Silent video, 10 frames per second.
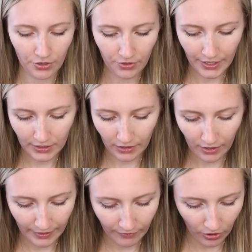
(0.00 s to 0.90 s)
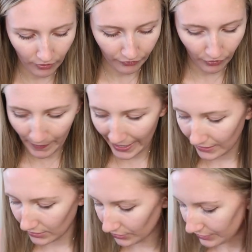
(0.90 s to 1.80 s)
two things I got from
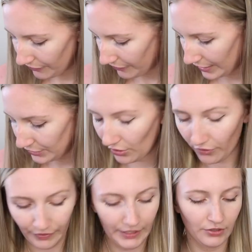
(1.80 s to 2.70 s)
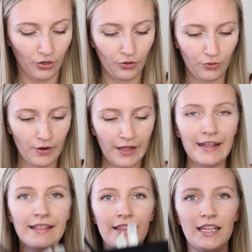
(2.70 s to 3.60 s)
ASOS to finish off this haul.
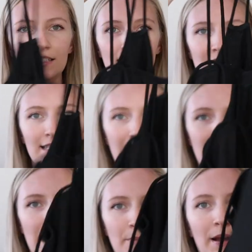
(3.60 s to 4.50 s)
This is a